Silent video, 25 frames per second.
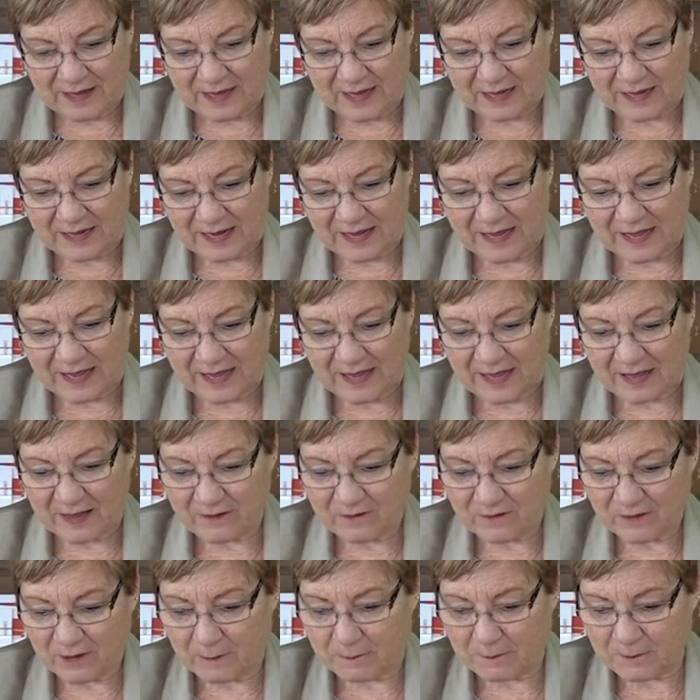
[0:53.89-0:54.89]
And I
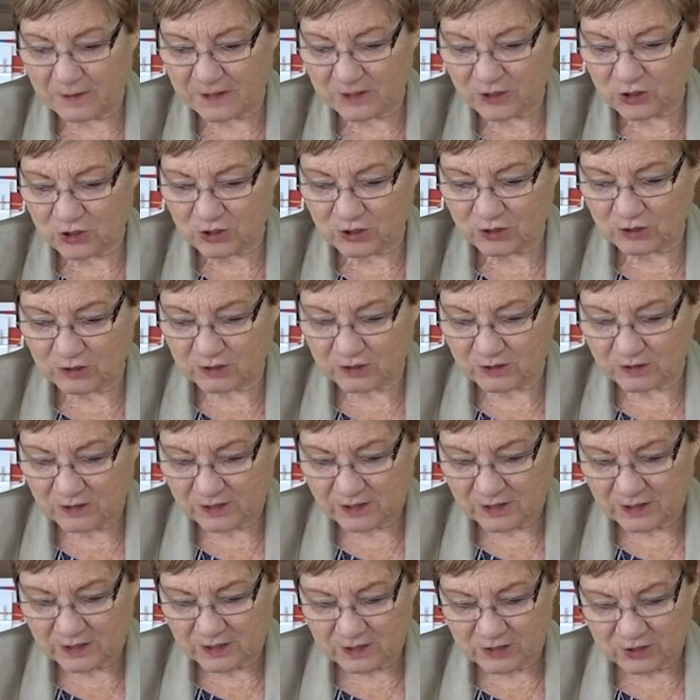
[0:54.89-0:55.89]
have a picture
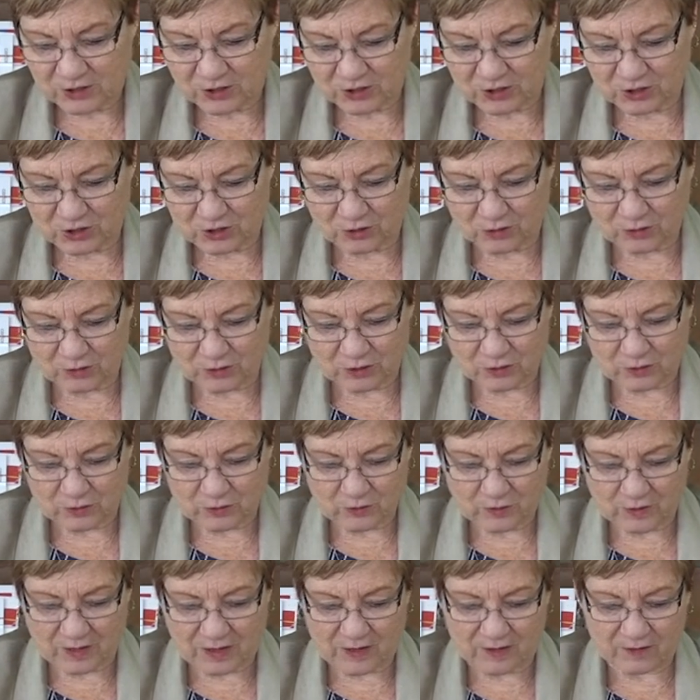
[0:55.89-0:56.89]
to show
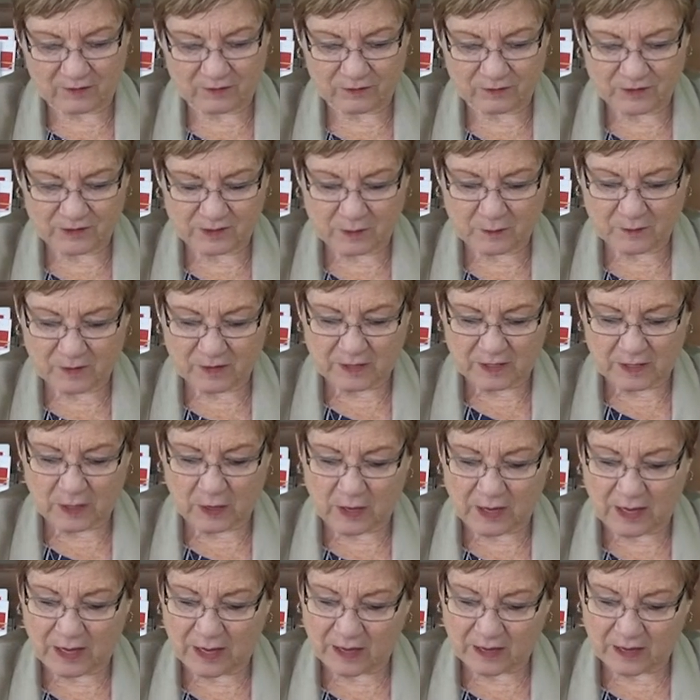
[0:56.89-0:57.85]
you of some of the